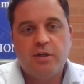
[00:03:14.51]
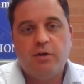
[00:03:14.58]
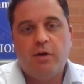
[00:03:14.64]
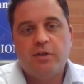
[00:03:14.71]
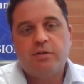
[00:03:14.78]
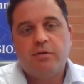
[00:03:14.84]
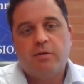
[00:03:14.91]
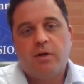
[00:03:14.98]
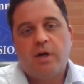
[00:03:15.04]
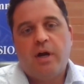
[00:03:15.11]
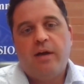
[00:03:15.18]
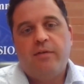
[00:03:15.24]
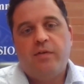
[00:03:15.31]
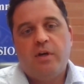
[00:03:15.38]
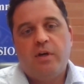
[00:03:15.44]
You also
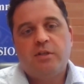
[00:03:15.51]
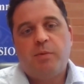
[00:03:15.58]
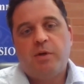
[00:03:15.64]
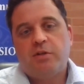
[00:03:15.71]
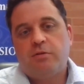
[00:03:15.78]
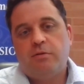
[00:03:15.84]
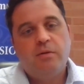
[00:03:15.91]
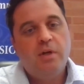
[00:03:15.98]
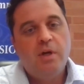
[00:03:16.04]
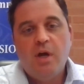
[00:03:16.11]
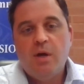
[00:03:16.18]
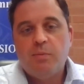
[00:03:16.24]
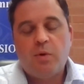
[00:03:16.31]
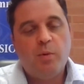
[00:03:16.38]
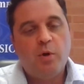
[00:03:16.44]
have a special
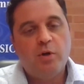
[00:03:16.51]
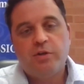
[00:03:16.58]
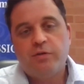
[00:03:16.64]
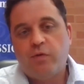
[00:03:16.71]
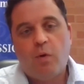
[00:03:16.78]
promotion